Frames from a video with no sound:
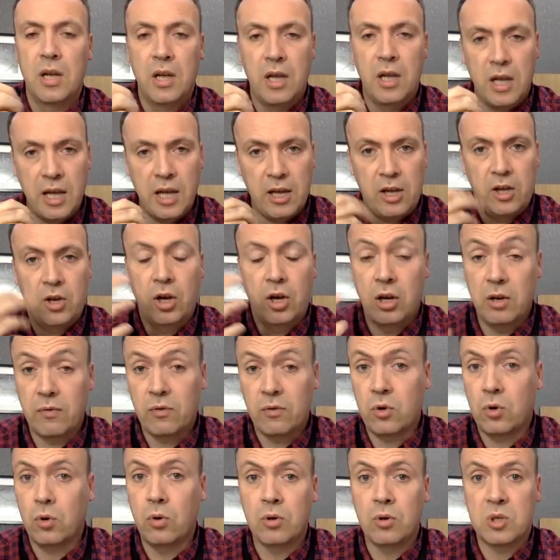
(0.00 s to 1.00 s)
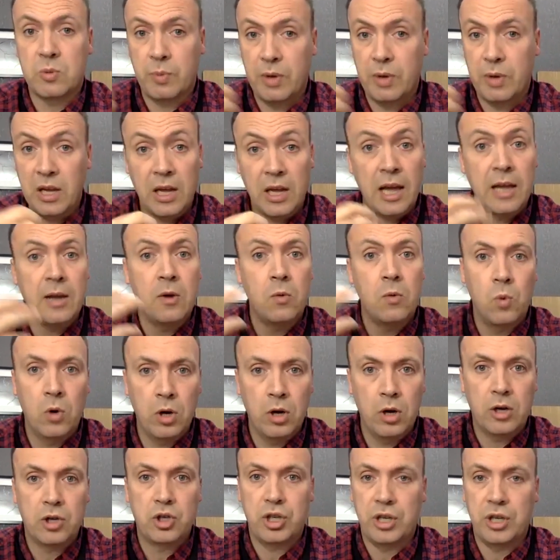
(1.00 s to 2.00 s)
It could, of course, be a
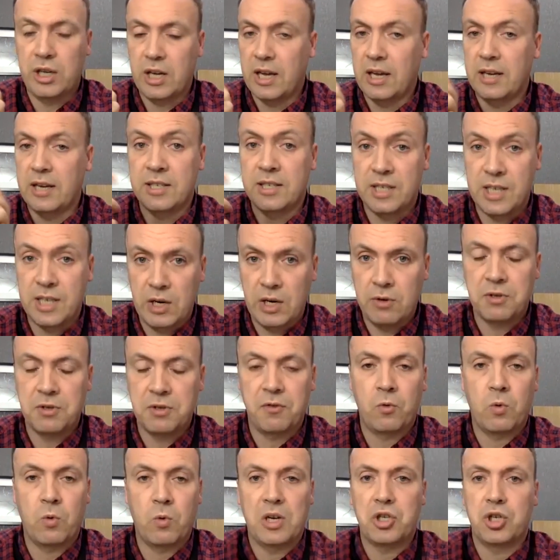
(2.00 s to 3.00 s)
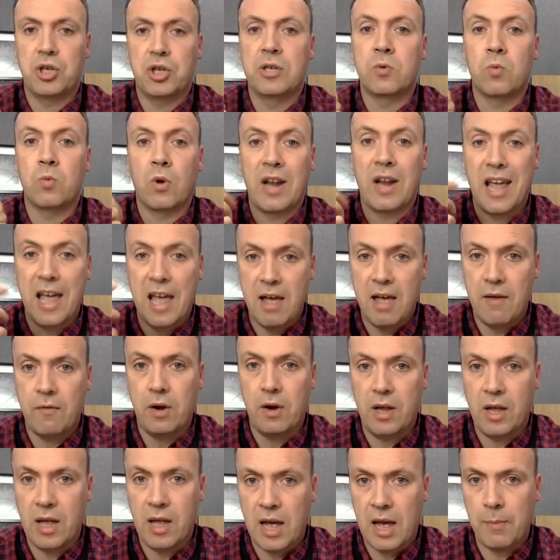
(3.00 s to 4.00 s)
worksheet, a series of questions, whatever
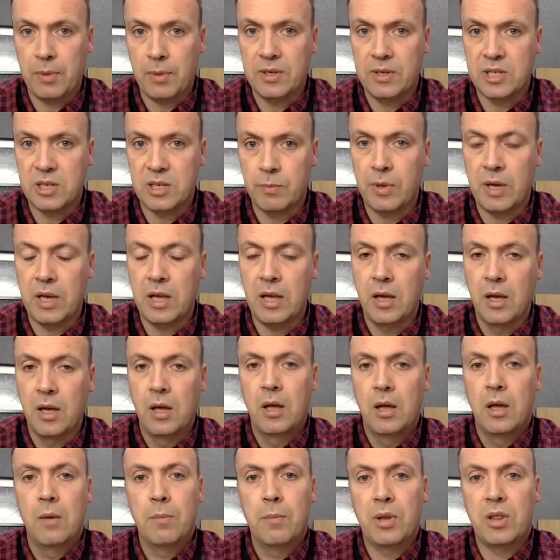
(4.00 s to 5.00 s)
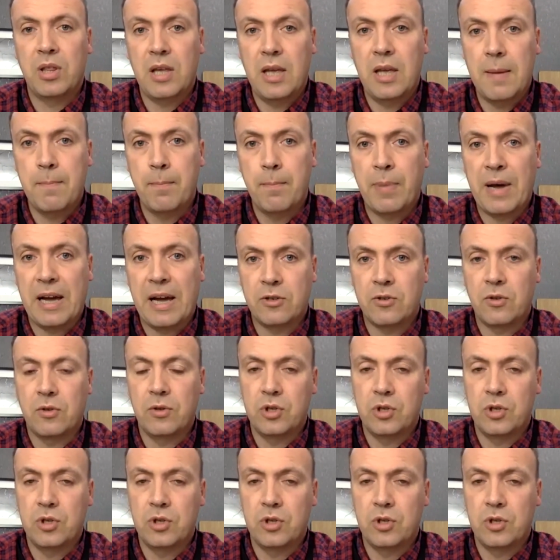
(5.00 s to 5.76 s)
it happens to be. But the impact on the